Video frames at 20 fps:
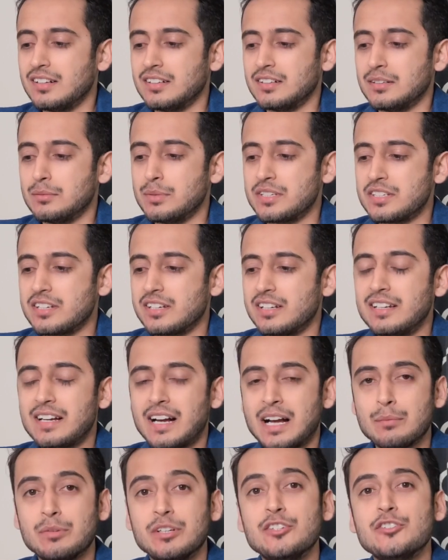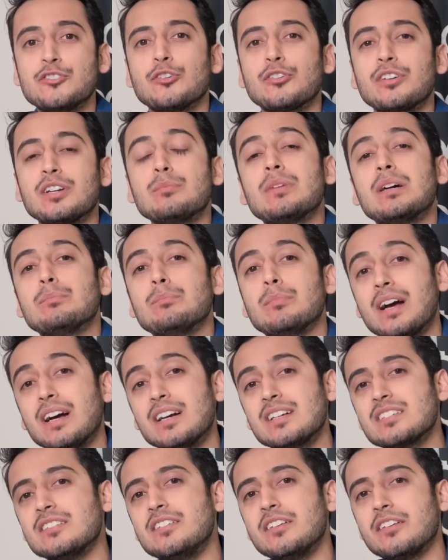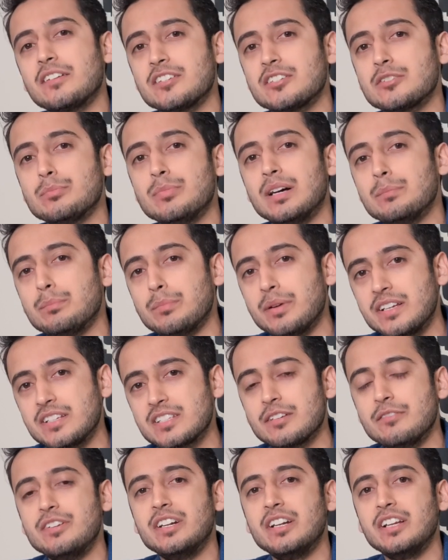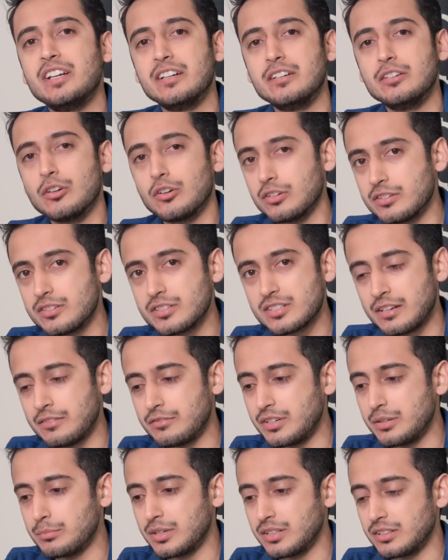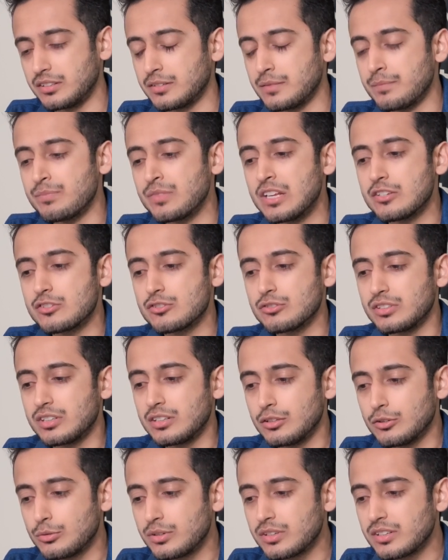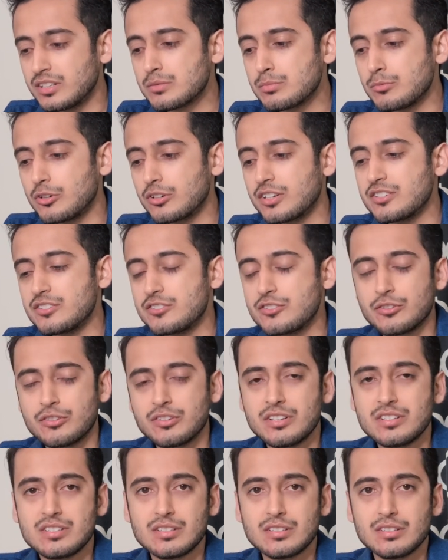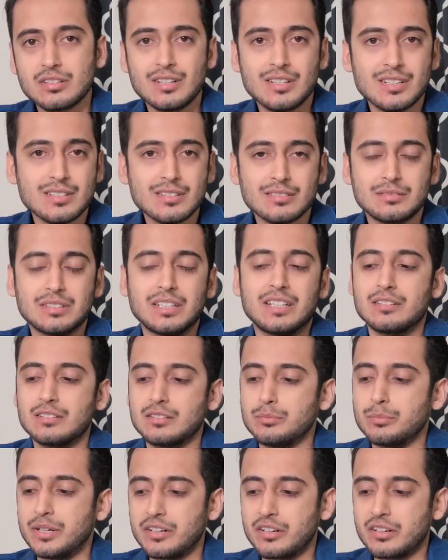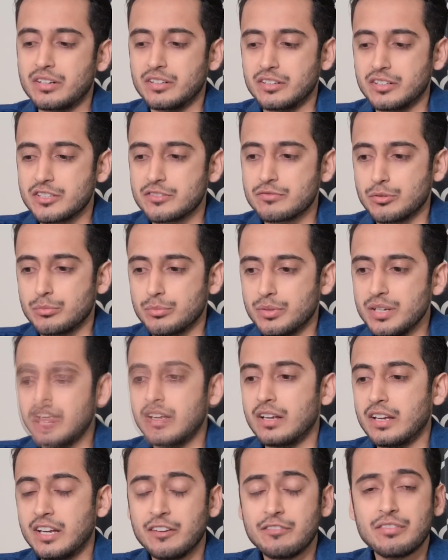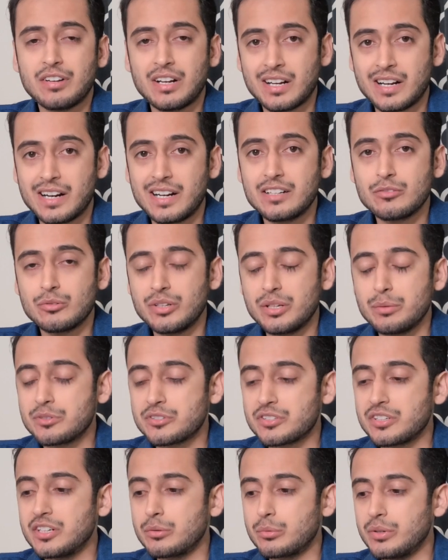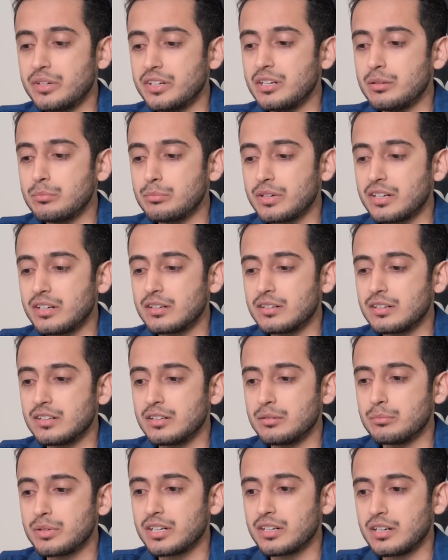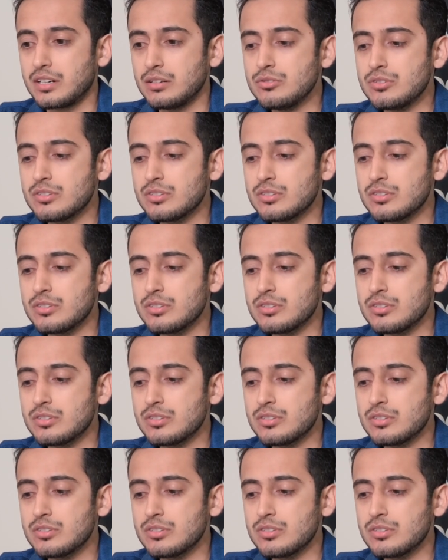Basically, I'm insuring my bank's interest by paying $78 every month. So the lower this mortgage insurance is, that the better it is for me. If I had 20% equity in my house,